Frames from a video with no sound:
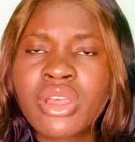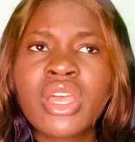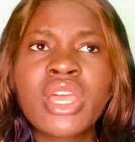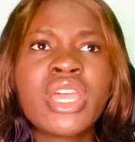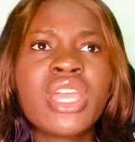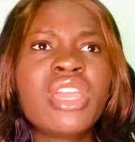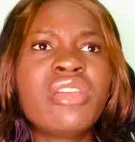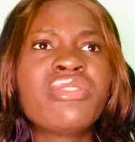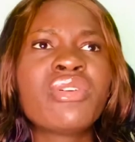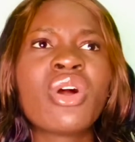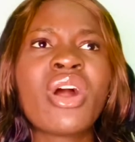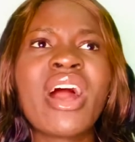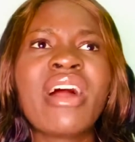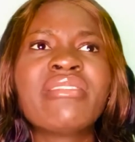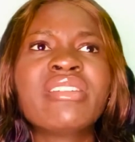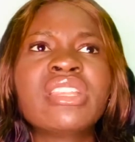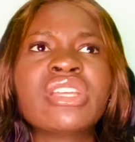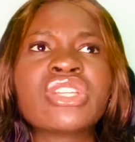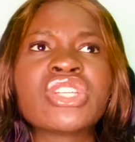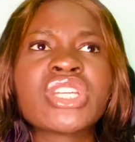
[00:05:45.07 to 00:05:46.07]
If you're having
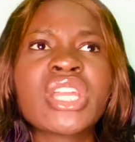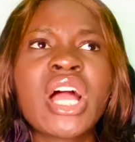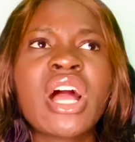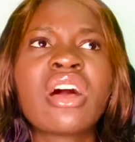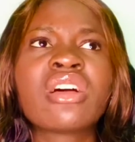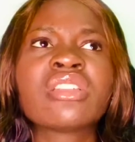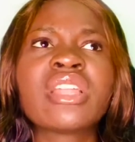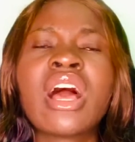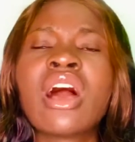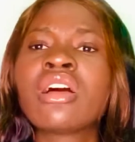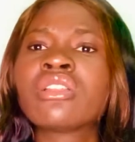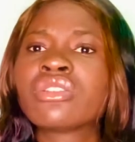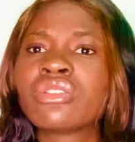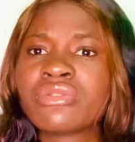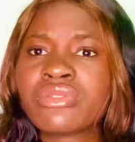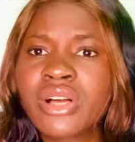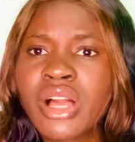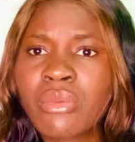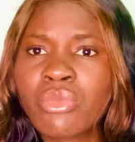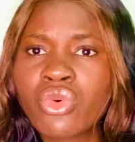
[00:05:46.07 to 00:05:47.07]
a child out of
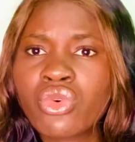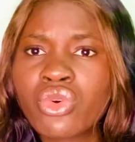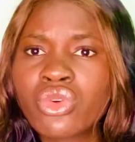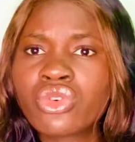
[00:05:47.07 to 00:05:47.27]
Cameroon